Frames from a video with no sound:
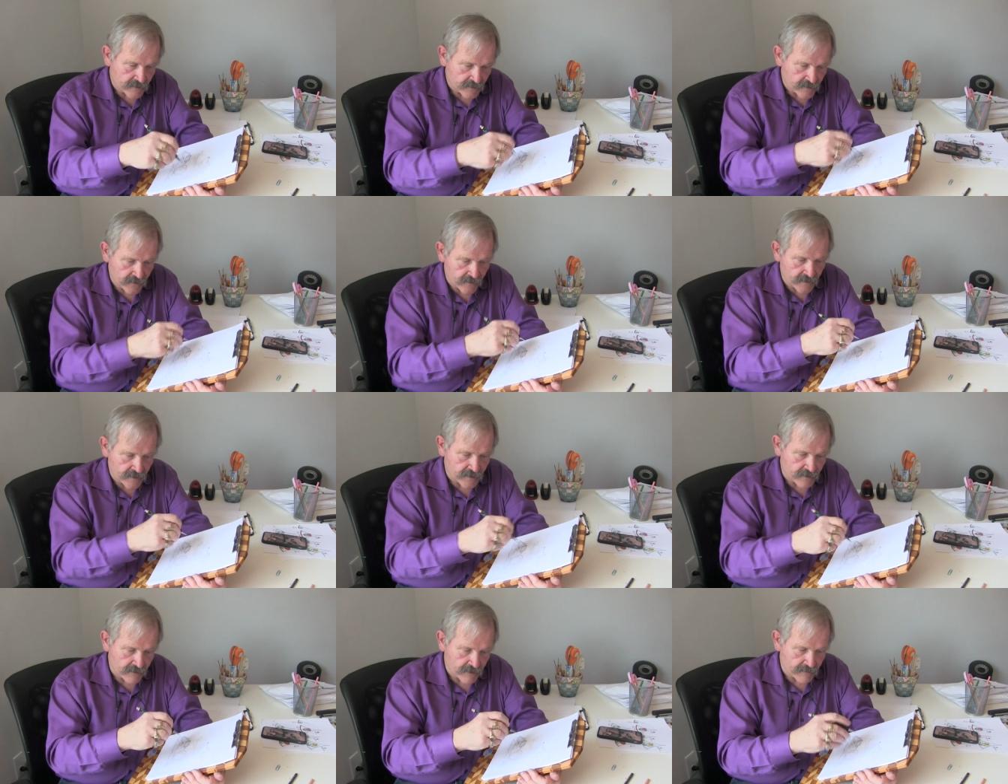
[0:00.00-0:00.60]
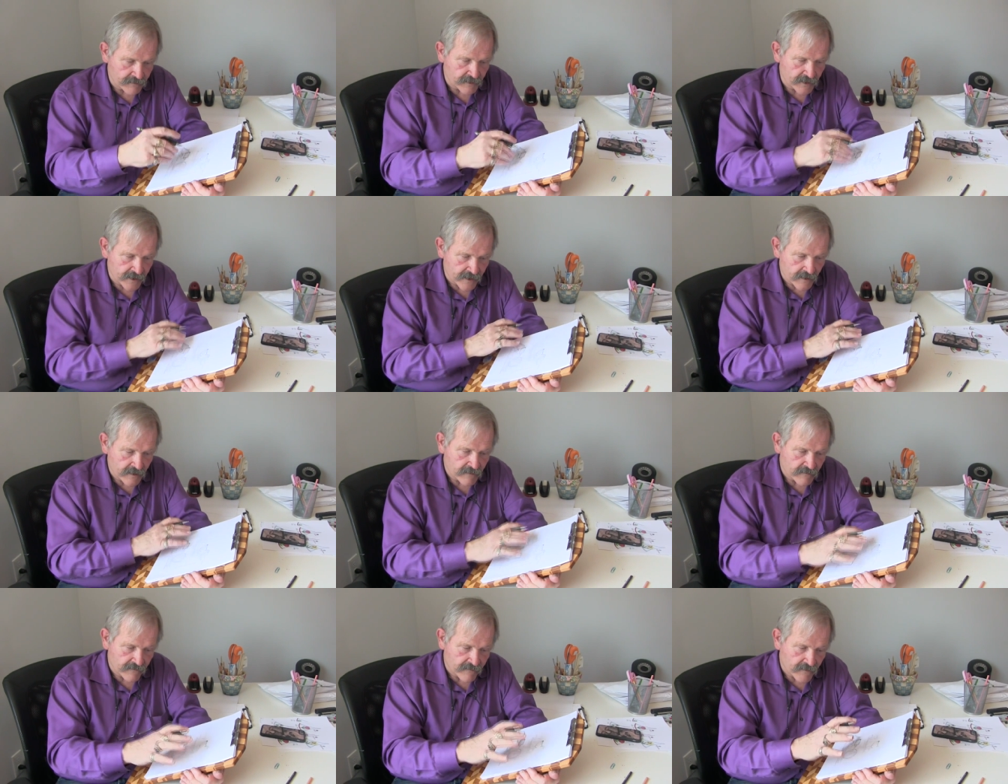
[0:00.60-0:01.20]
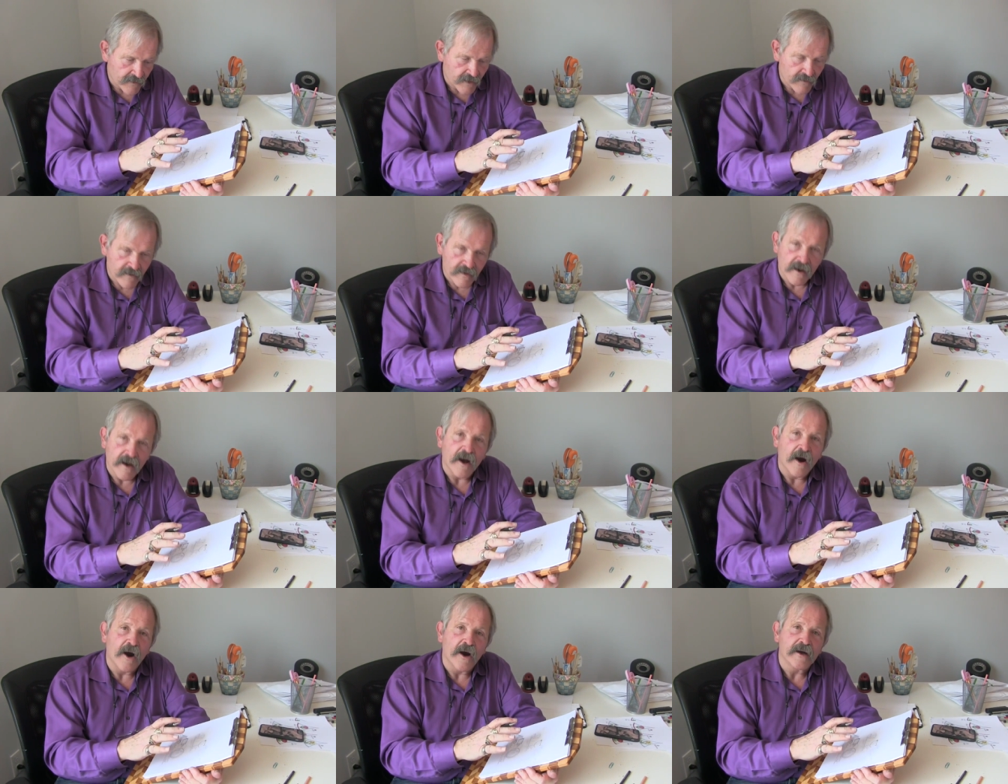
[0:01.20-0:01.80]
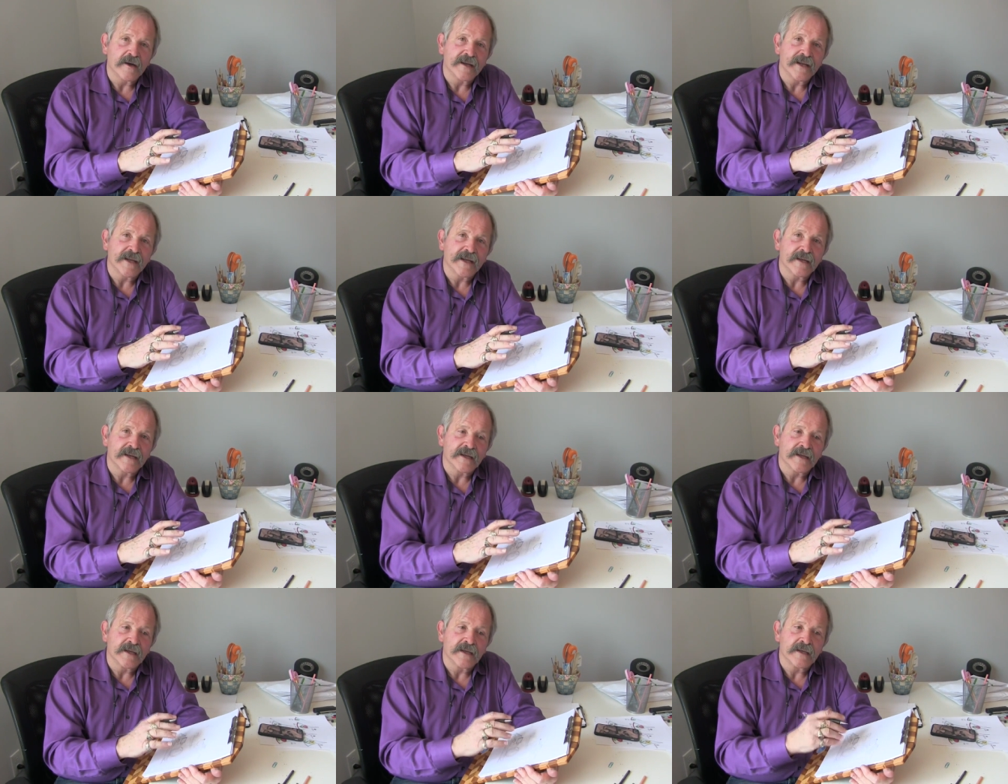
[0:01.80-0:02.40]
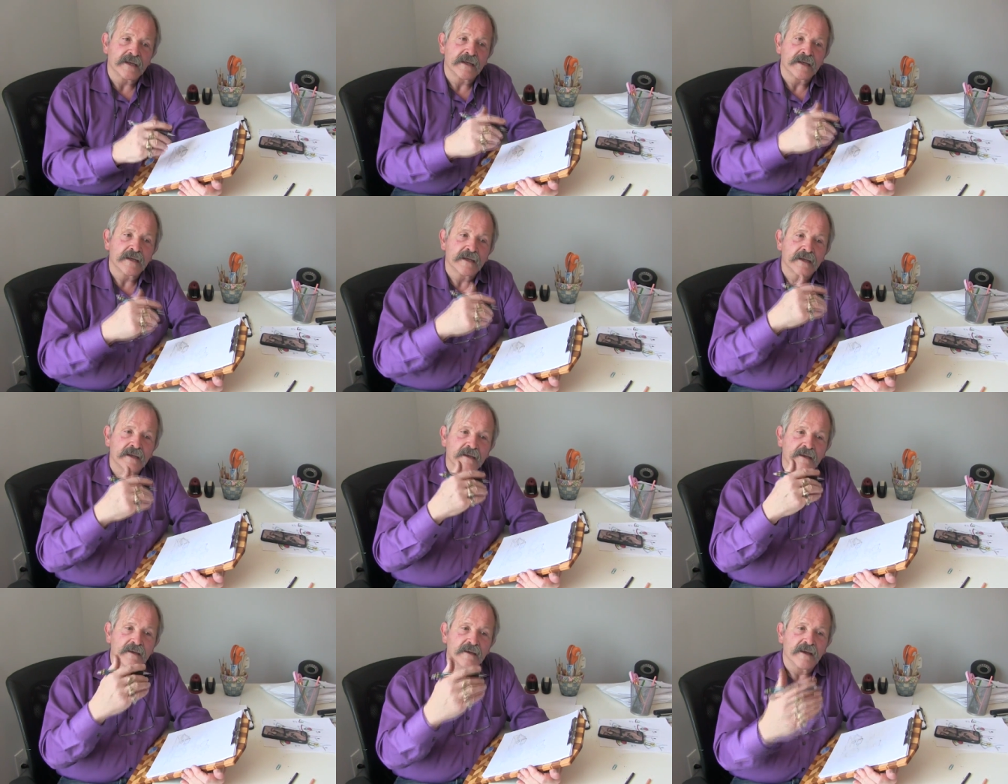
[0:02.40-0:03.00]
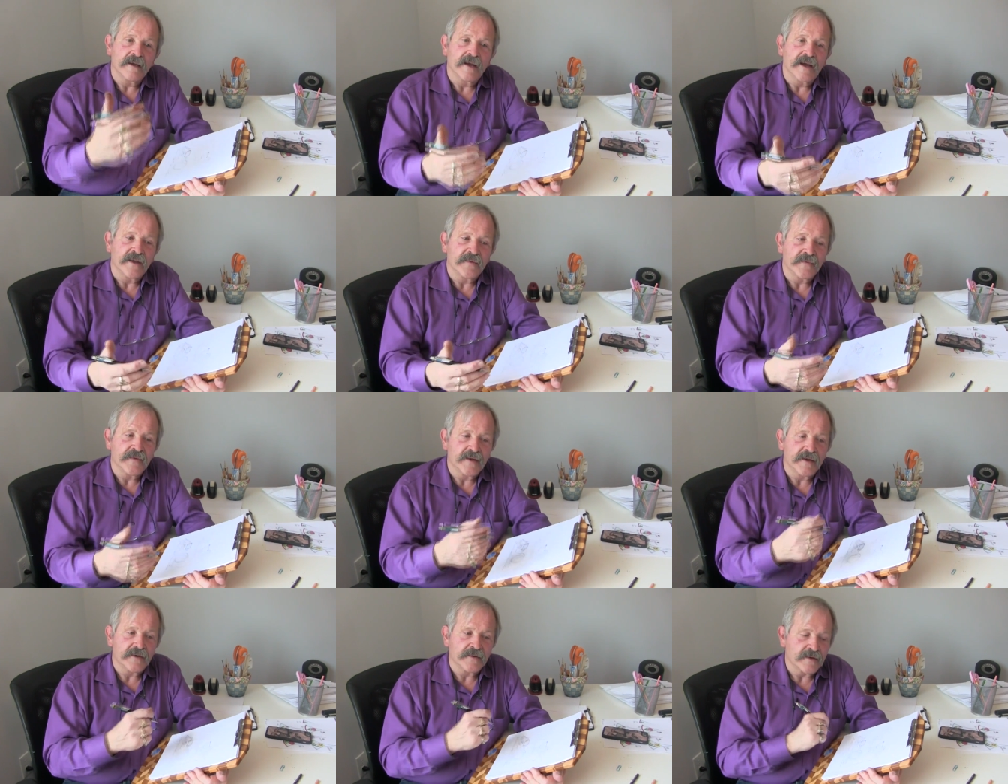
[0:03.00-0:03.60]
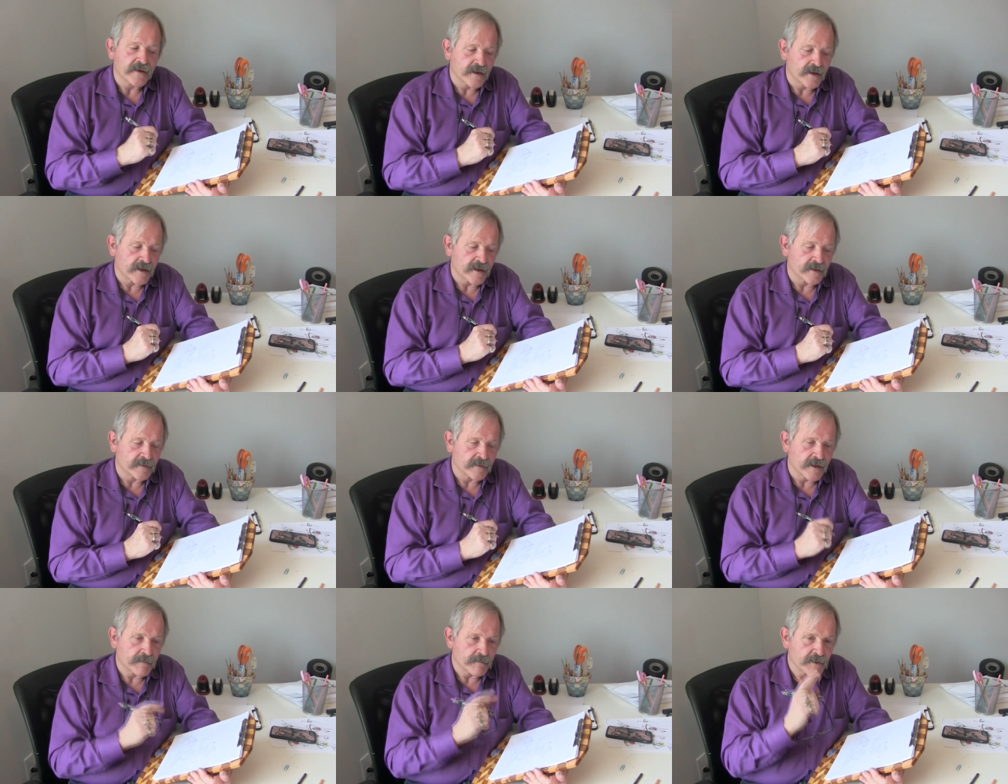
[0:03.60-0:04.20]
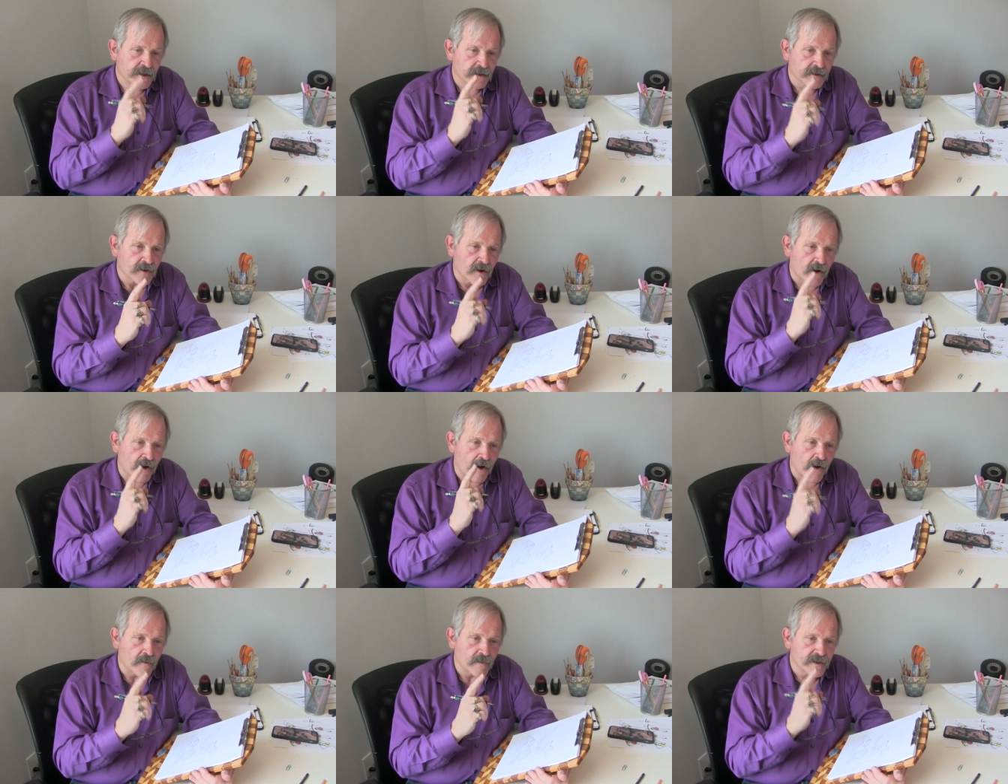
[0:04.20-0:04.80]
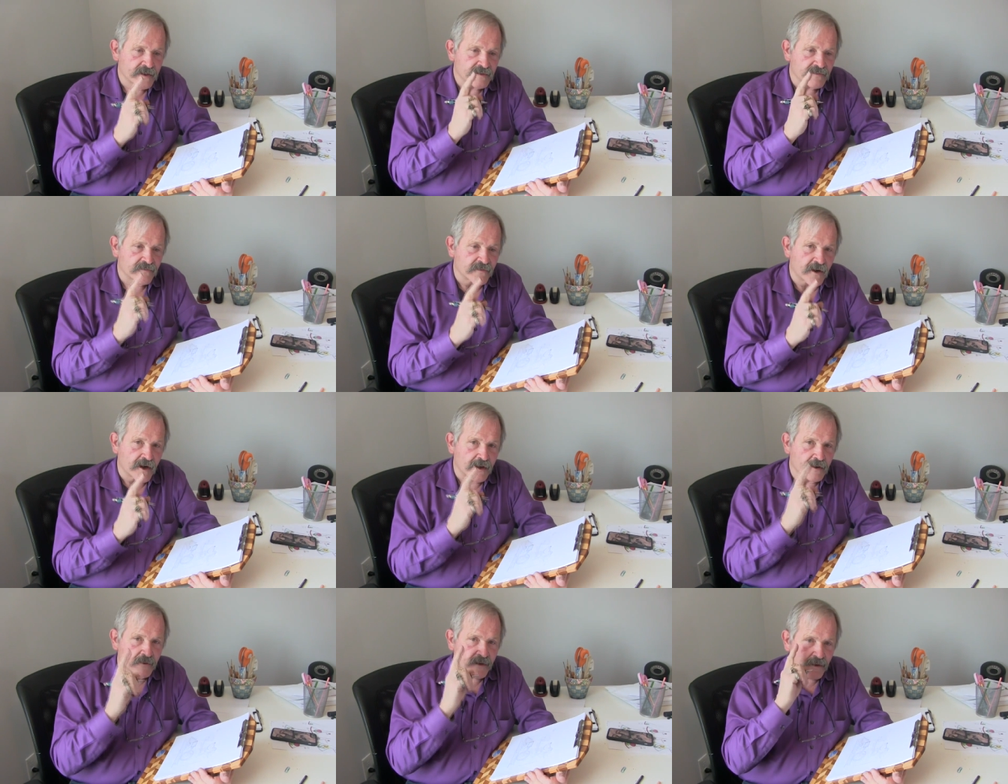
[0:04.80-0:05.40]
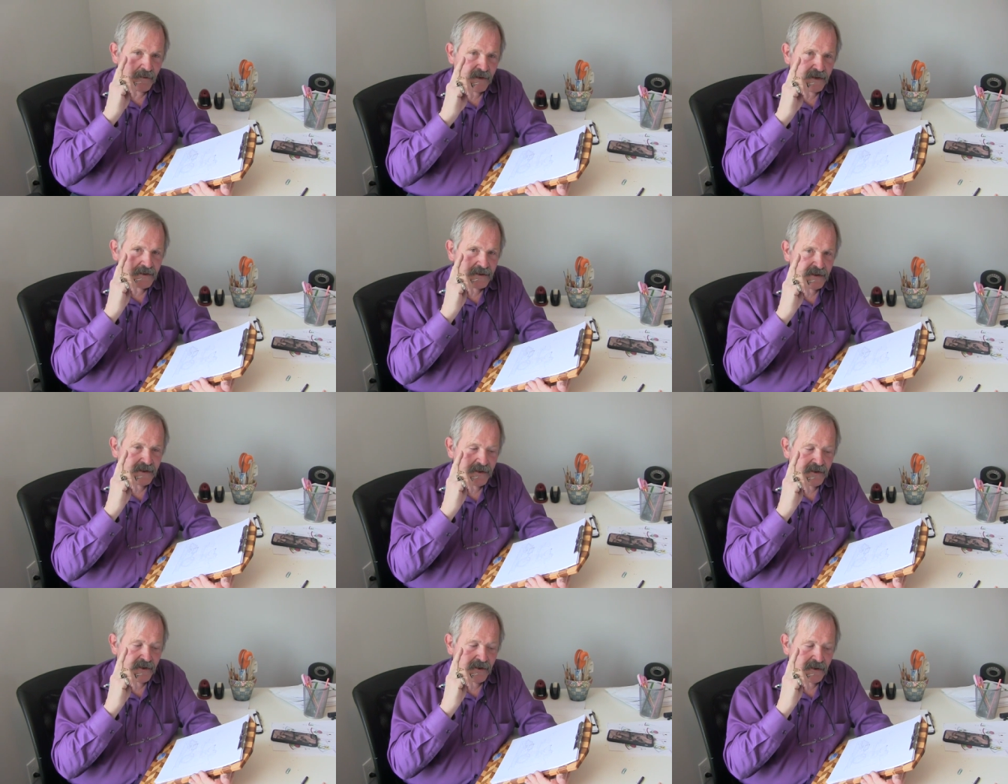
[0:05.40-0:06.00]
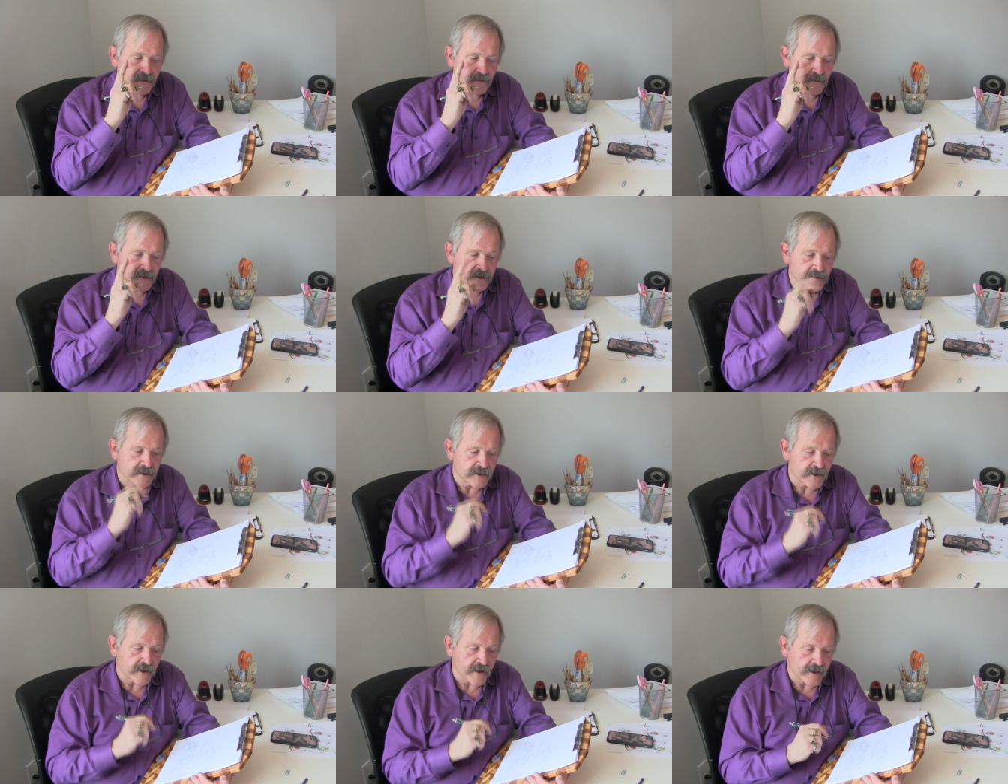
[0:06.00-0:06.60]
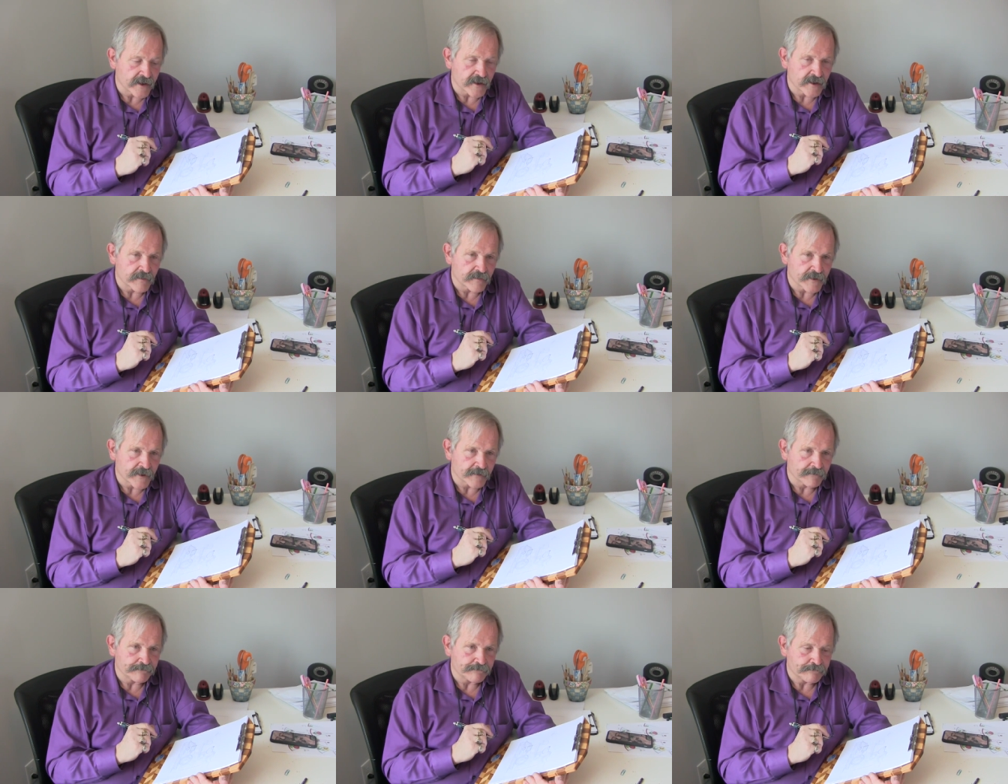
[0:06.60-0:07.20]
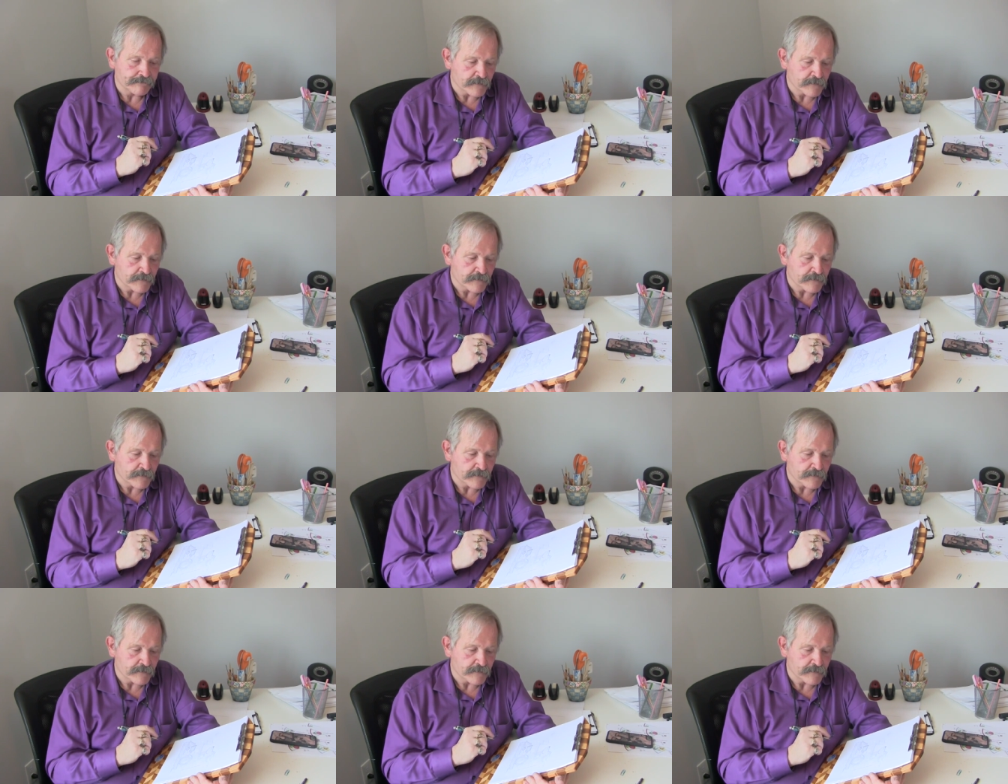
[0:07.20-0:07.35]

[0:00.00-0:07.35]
doing the scribbling, hardening it in, and then, but always following what's in your head up here.